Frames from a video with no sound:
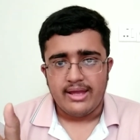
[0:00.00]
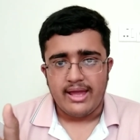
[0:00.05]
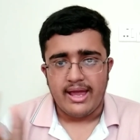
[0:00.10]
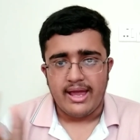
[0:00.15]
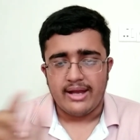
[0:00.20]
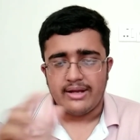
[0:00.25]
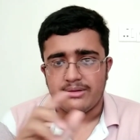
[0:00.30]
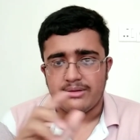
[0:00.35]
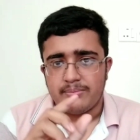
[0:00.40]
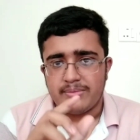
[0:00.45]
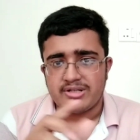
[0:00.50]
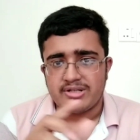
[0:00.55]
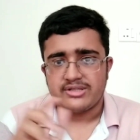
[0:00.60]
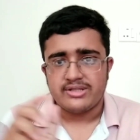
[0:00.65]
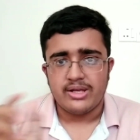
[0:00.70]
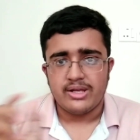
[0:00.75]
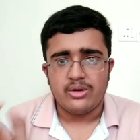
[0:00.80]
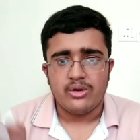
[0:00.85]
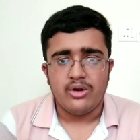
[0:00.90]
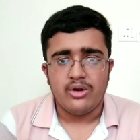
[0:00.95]
and
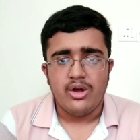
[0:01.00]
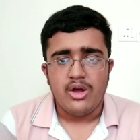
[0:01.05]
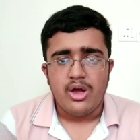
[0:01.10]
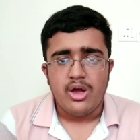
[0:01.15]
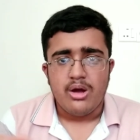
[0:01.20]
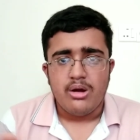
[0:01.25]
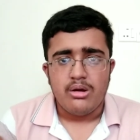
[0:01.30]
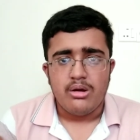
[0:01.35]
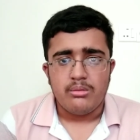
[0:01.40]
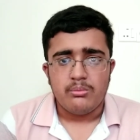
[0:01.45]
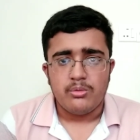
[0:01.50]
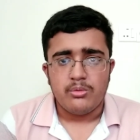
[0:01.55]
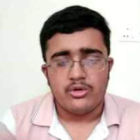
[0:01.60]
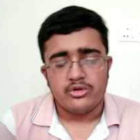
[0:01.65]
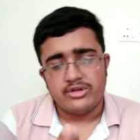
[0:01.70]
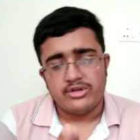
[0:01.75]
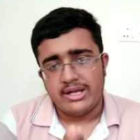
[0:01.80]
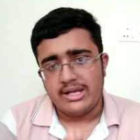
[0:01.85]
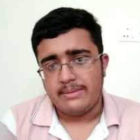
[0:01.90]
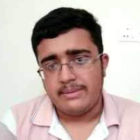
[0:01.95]
Marcelo
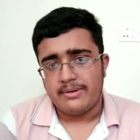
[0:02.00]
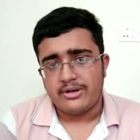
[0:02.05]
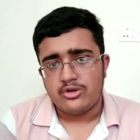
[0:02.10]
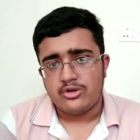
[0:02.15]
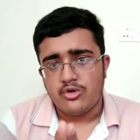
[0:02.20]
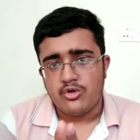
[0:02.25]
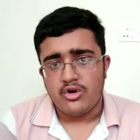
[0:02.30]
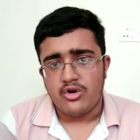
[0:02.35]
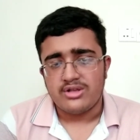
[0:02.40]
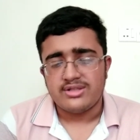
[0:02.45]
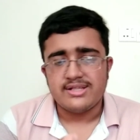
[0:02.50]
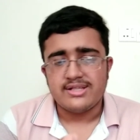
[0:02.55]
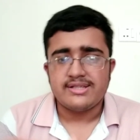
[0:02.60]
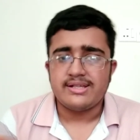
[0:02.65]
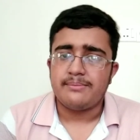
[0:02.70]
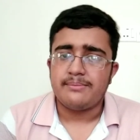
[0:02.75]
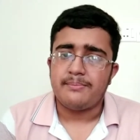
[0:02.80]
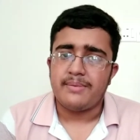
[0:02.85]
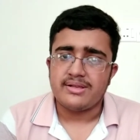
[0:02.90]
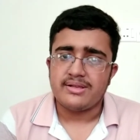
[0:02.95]
both delivered crosses
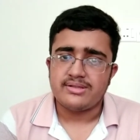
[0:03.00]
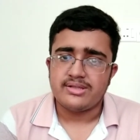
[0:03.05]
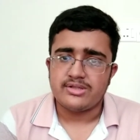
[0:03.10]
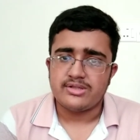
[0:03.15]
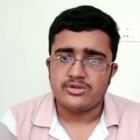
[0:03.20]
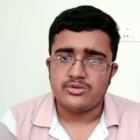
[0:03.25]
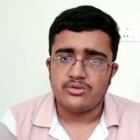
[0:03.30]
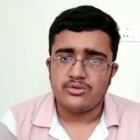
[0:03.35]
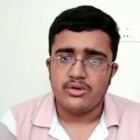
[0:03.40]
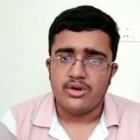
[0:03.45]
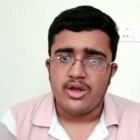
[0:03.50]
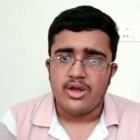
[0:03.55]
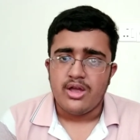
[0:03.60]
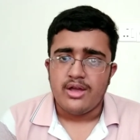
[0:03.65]
and passes to